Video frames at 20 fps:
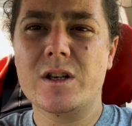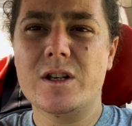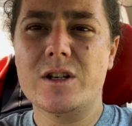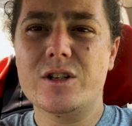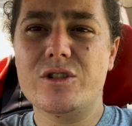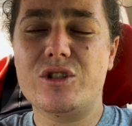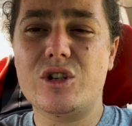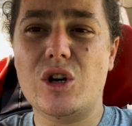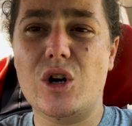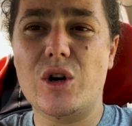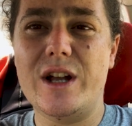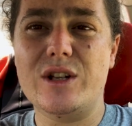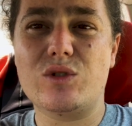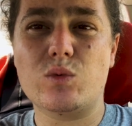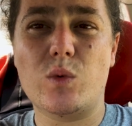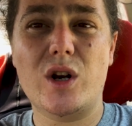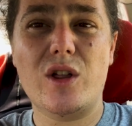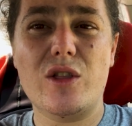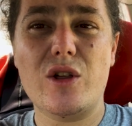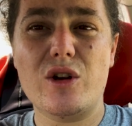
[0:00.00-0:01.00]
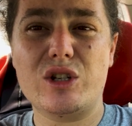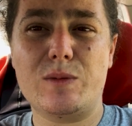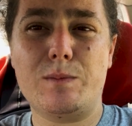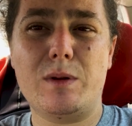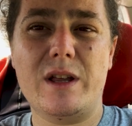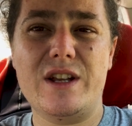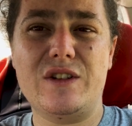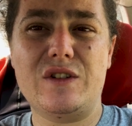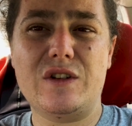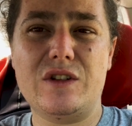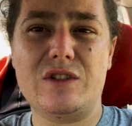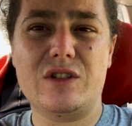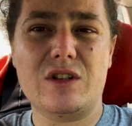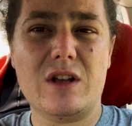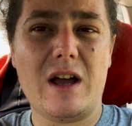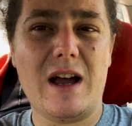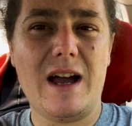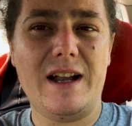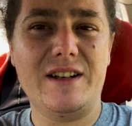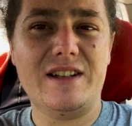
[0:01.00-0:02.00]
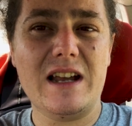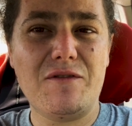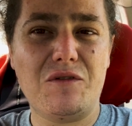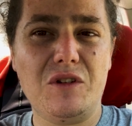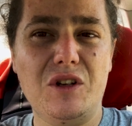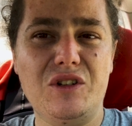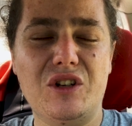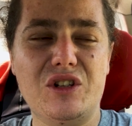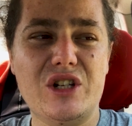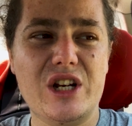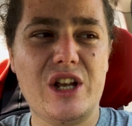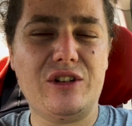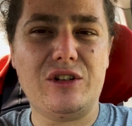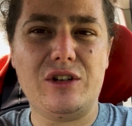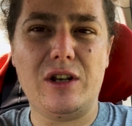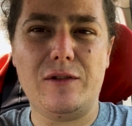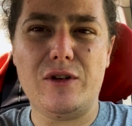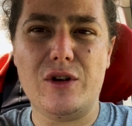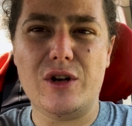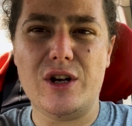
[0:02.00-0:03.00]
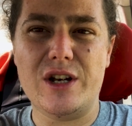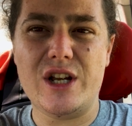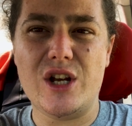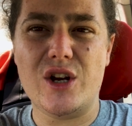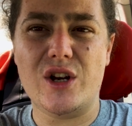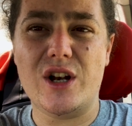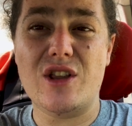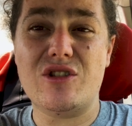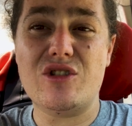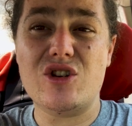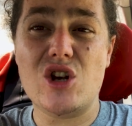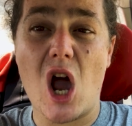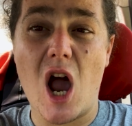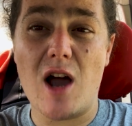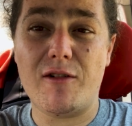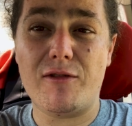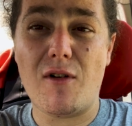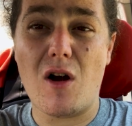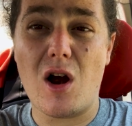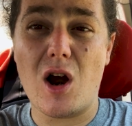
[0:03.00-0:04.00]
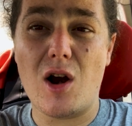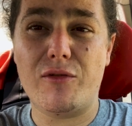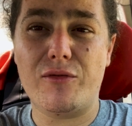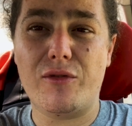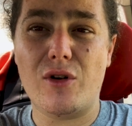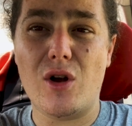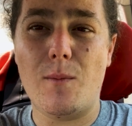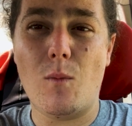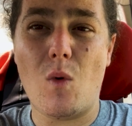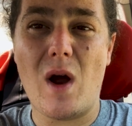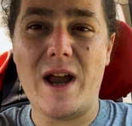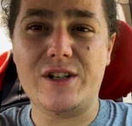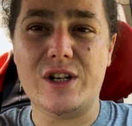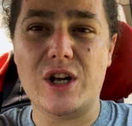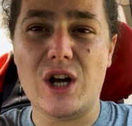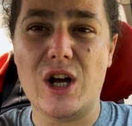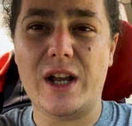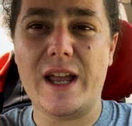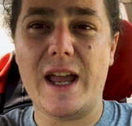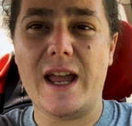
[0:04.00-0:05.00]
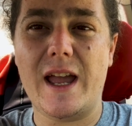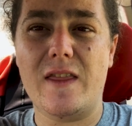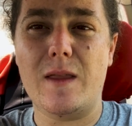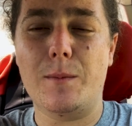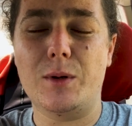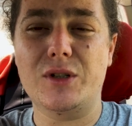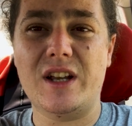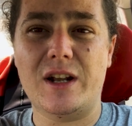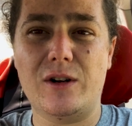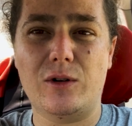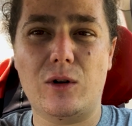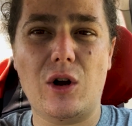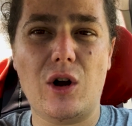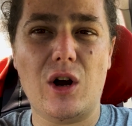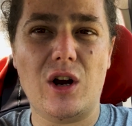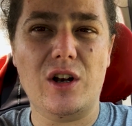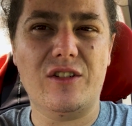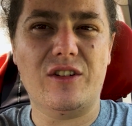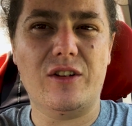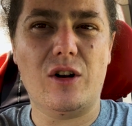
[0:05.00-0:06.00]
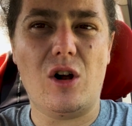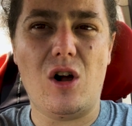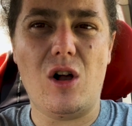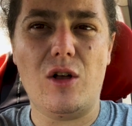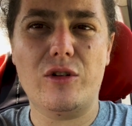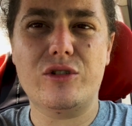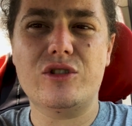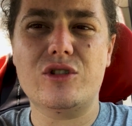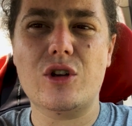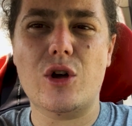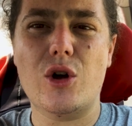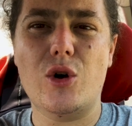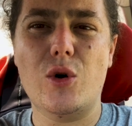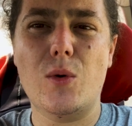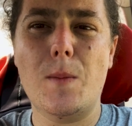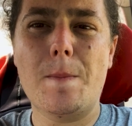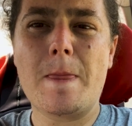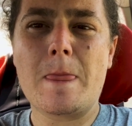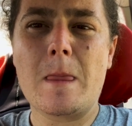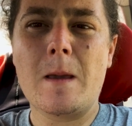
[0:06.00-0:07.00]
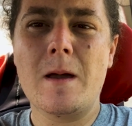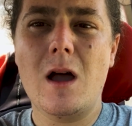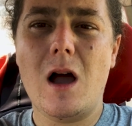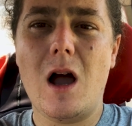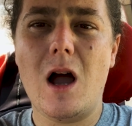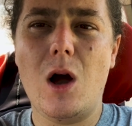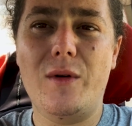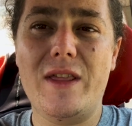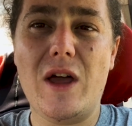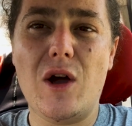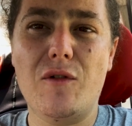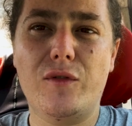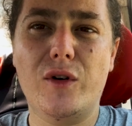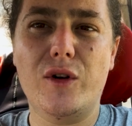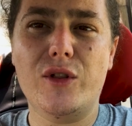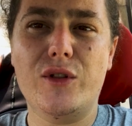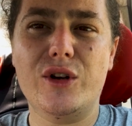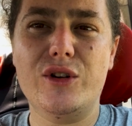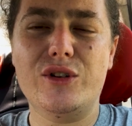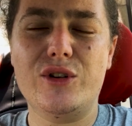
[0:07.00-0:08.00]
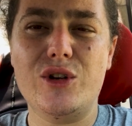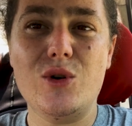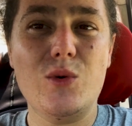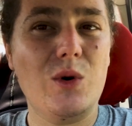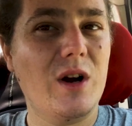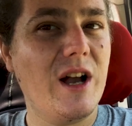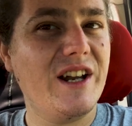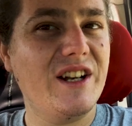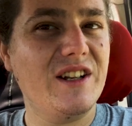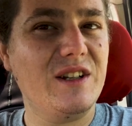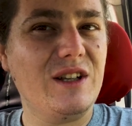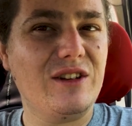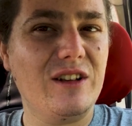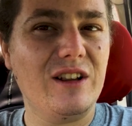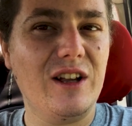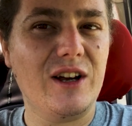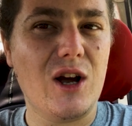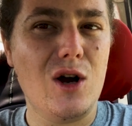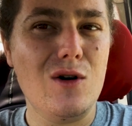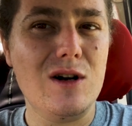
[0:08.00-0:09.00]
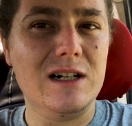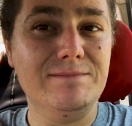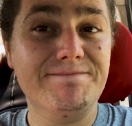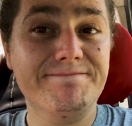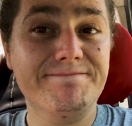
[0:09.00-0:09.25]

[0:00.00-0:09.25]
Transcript: So it's one of those places I definitely suggest it if you're in here, and it's not far from White Duck and the Botanical Gardens at all. So without further ado, we're headed to Zillikoa.